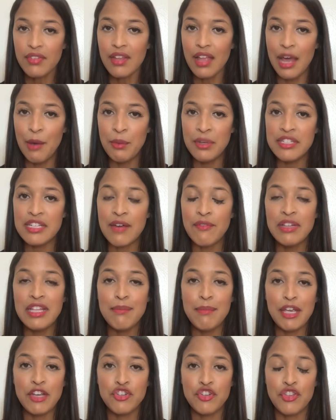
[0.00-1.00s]
I would definitely
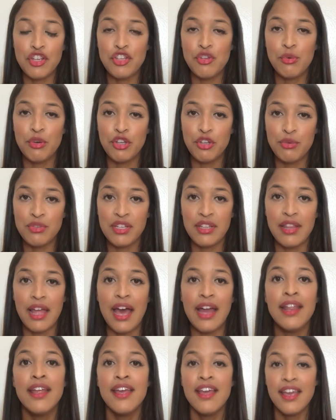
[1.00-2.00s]
make sure that you are using
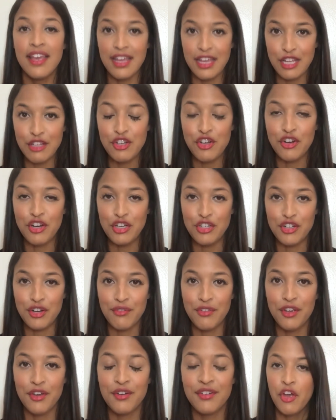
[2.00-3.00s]
that in your
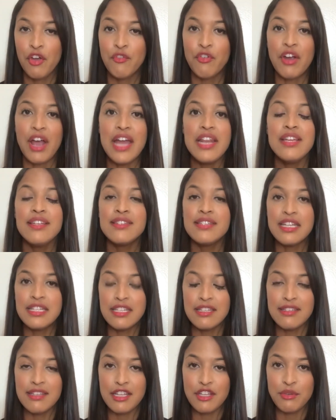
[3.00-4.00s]
interview. For any
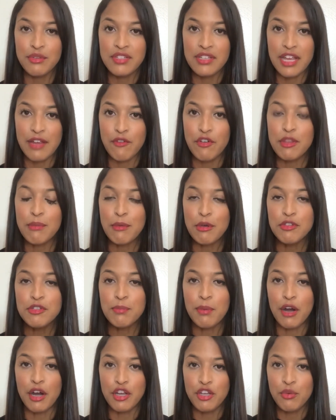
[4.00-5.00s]
sentence that you say, for the most
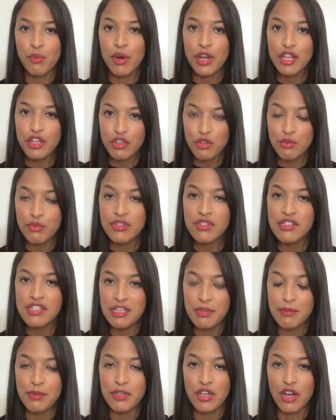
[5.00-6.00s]
part, you want to use
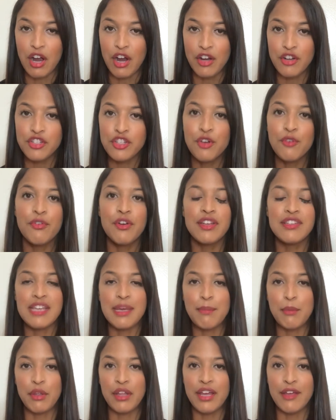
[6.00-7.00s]
TPR. So for
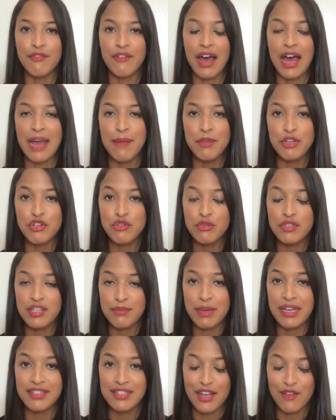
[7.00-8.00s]
example, if I'm introducing
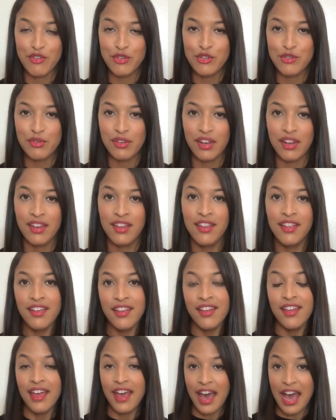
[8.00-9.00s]
myself to the student,
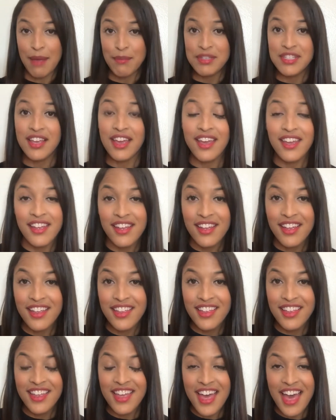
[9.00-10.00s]
I'm saying,
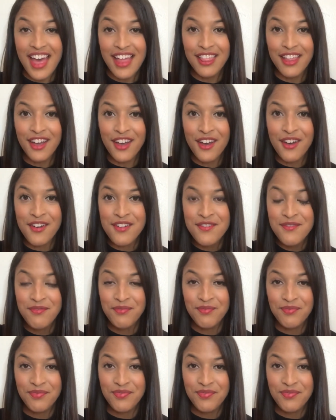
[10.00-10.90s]
hello,